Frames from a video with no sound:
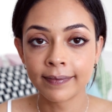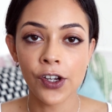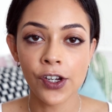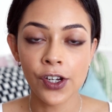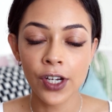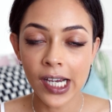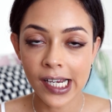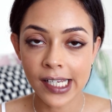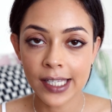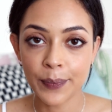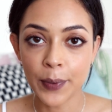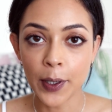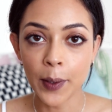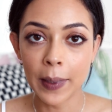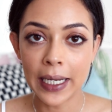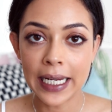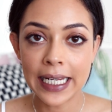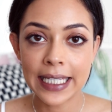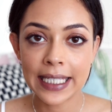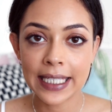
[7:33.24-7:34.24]
You guys are
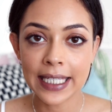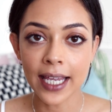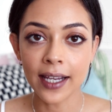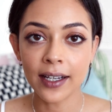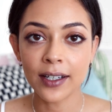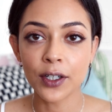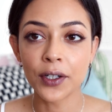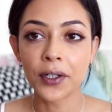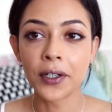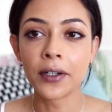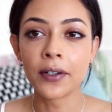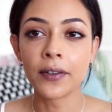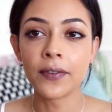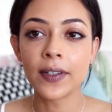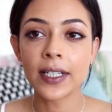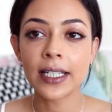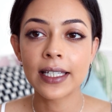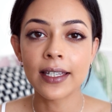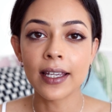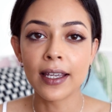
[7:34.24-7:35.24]
probably sick
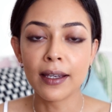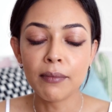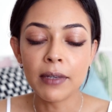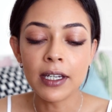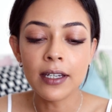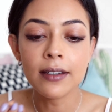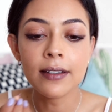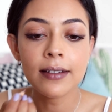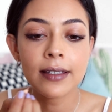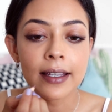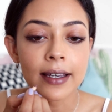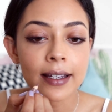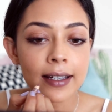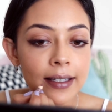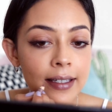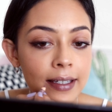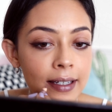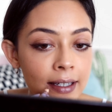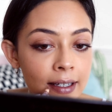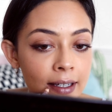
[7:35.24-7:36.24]
of seeing me use
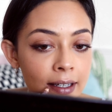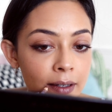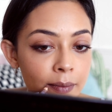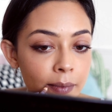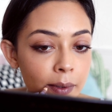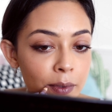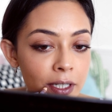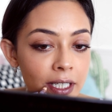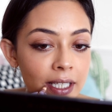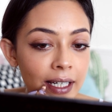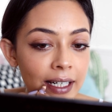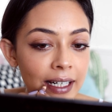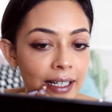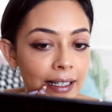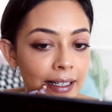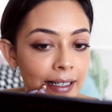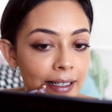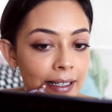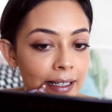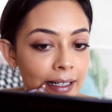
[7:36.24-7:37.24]
it, but I'm just
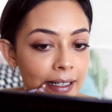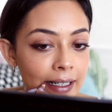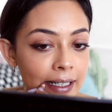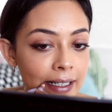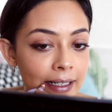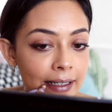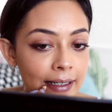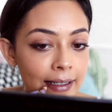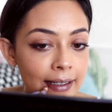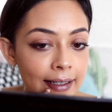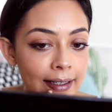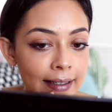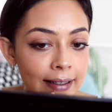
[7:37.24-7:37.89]
gonna line